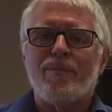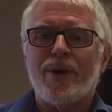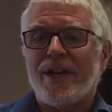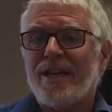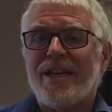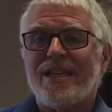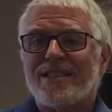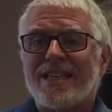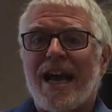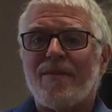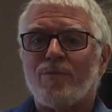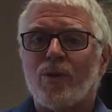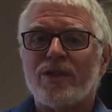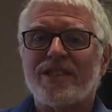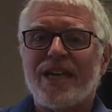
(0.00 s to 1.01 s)
But it needs to
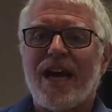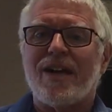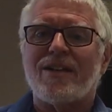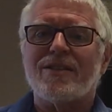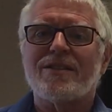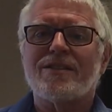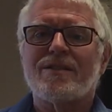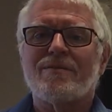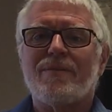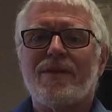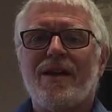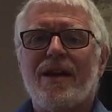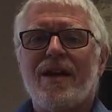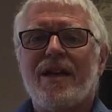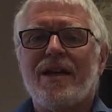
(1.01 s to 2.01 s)
have more cells.
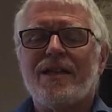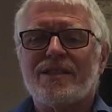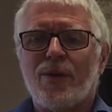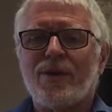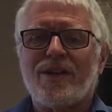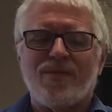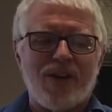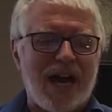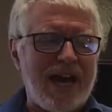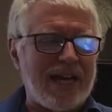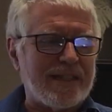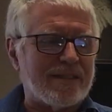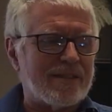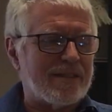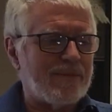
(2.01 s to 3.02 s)
So it
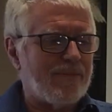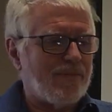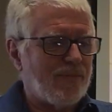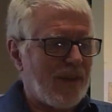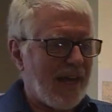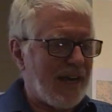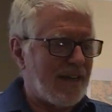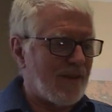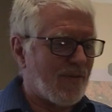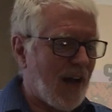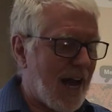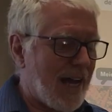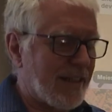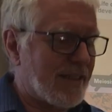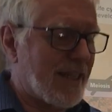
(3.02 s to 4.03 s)
divides, and it
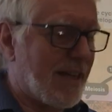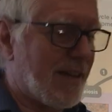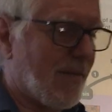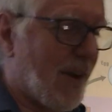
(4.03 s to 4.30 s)
divides, and it